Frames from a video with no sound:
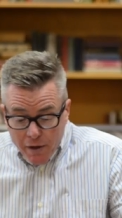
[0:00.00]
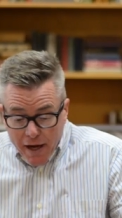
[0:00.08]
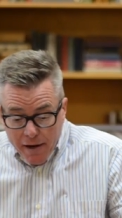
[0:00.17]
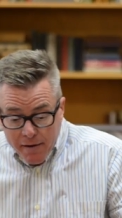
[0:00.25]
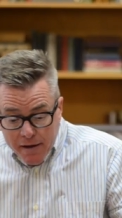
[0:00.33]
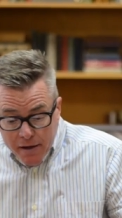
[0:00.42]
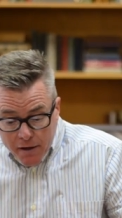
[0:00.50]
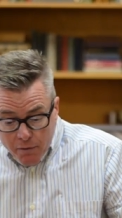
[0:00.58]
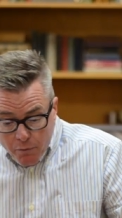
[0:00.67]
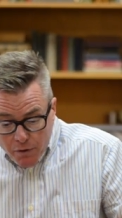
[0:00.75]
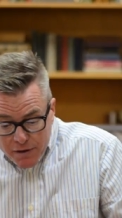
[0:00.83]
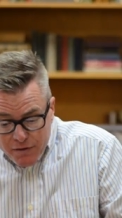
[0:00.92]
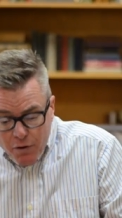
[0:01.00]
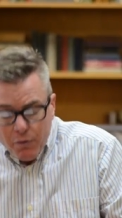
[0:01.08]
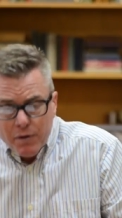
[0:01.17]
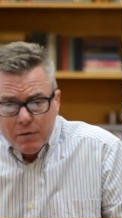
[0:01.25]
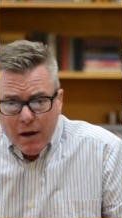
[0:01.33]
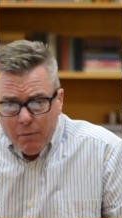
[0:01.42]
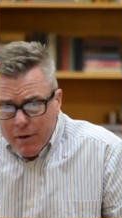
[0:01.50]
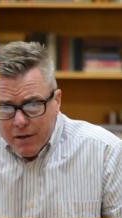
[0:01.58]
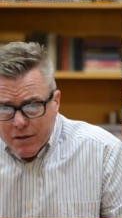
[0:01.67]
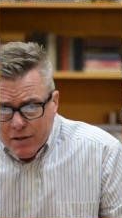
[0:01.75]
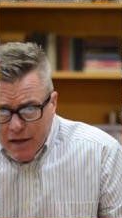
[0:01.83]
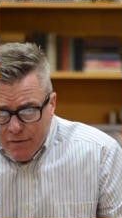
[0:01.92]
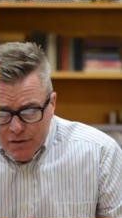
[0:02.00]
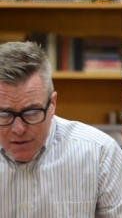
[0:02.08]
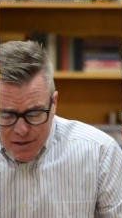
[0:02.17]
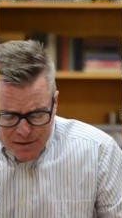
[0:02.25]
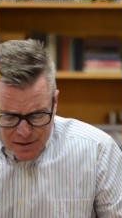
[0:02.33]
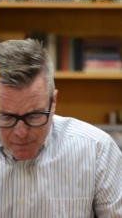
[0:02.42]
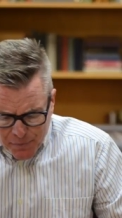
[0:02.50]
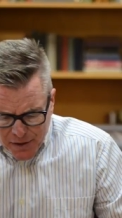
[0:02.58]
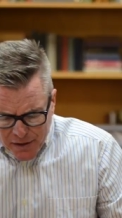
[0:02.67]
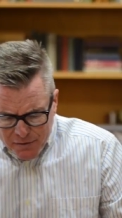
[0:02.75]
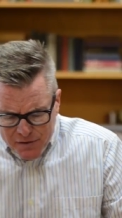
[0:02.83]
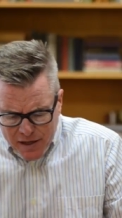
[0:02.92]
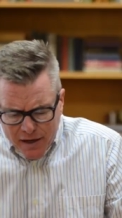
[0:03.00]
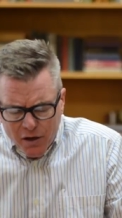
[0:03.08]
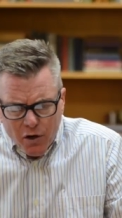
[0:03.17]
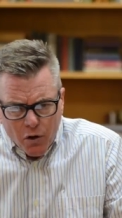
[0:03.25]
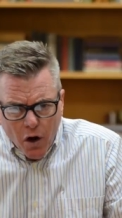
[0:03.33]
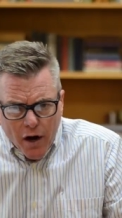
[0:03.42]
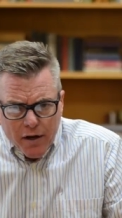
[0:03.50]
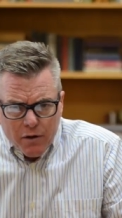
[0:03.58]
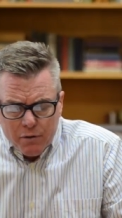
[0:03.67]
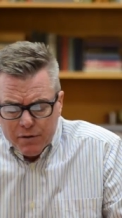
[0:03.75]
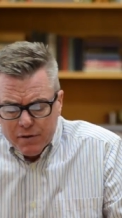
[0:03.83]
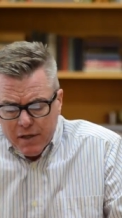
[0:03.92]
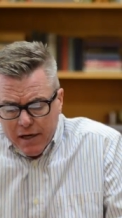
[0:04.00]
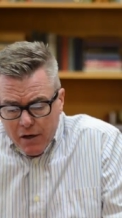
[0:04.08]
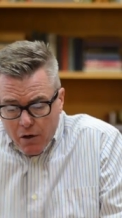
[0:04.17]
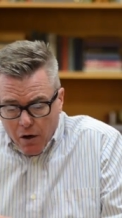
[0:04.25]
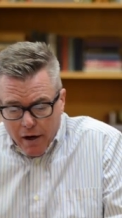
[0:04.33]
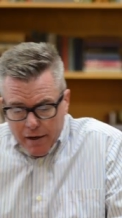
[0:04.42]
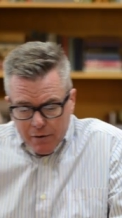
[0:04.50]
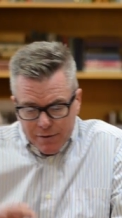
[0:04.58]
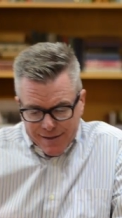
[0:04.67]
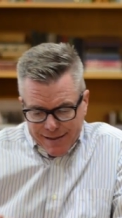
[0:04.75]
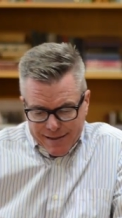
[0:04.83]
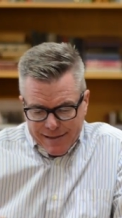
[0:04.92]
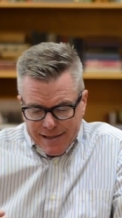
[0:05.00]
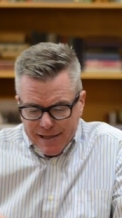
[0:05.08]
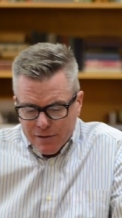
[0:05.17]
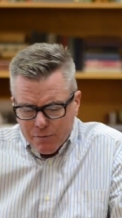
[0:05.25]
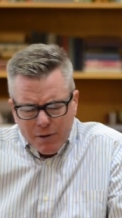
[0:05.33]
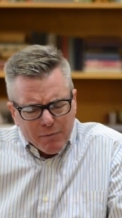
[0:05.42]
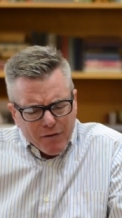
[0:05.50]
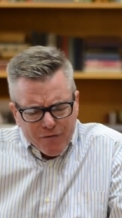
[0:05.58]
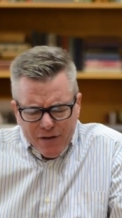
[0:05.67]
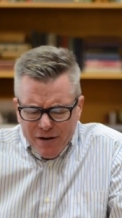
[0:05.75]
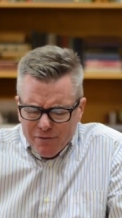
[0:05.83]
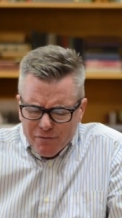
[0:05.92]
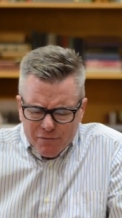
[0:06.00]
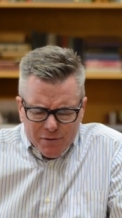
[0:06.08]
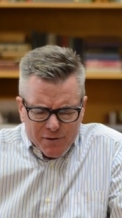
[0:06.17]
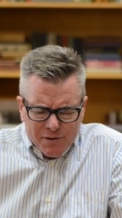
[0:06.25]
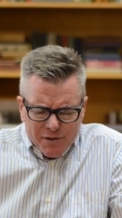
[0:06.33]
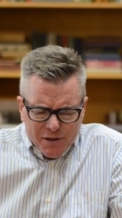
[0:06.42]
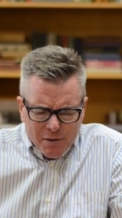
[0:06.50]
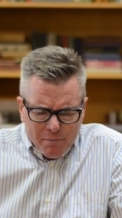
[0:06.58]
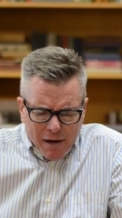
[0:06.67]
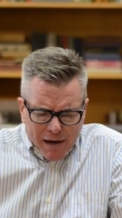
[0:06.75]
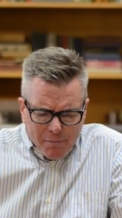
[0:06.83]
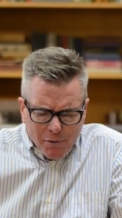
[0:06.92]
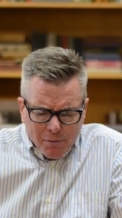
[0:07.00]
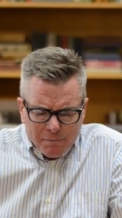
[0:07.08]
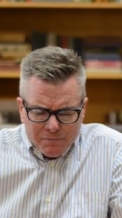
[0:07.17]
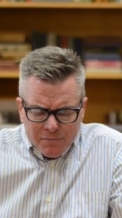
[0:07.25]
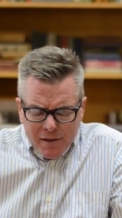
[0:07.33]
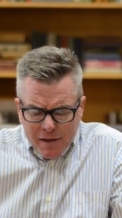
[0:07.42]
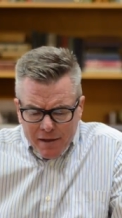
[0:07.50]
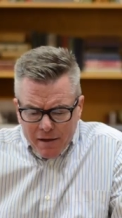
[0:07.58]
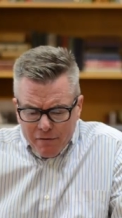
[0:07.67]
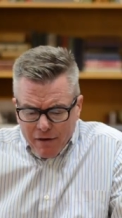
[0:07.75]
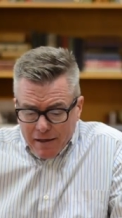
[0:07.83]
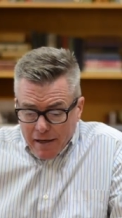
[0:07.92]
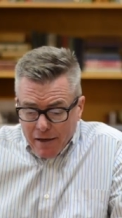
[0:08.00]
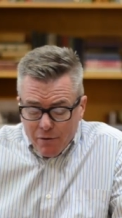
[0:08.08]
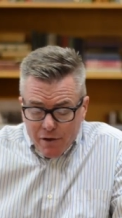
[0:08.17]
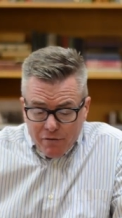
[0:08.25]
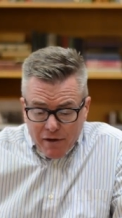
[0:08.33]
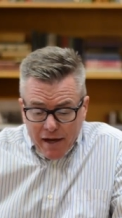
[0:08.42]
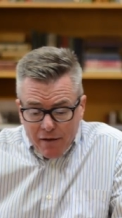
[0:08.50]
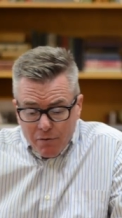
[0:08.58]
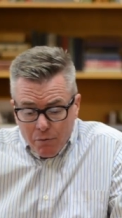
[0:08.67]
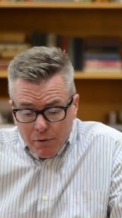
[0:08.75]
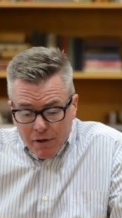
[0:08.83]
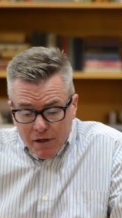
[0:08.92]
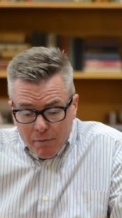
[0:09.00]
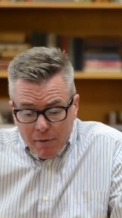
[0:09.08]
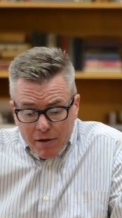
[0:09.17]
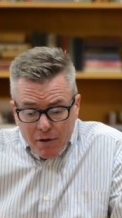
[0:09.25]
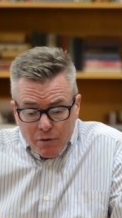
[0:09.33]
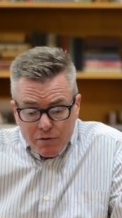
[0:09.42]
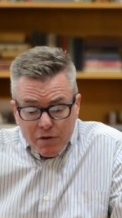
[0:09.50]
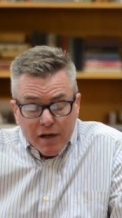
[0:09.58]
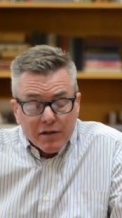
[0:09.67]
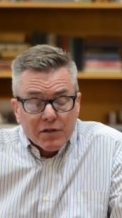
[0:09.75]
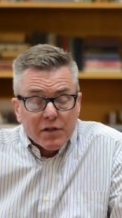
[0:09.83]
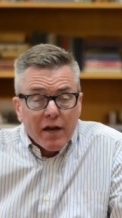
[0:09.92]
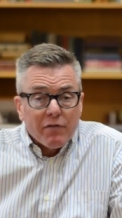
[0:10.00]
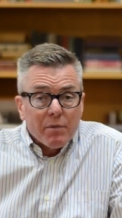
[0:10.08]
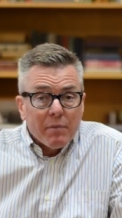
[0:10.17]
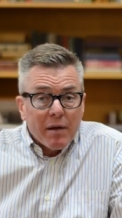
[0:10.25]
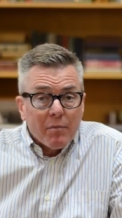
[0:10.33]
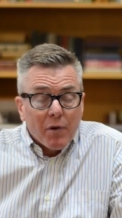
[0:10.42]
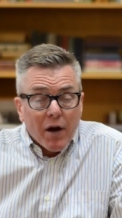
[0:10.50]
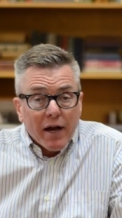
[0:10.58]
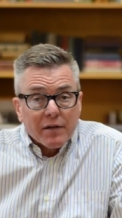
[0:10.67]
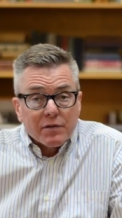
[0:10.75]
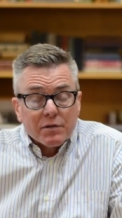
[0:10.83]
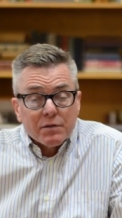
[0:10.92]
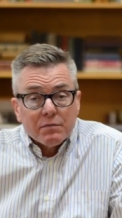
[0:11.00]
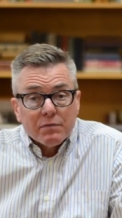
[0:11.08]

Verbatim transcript: Okay. Well, let's go to I want to just have you see something in 2nd Chronicles. 2nd Chronicles 16. It's one of my favorite verses in the Bible. In fact, I don't even have it written in my notes. I just have it memorized.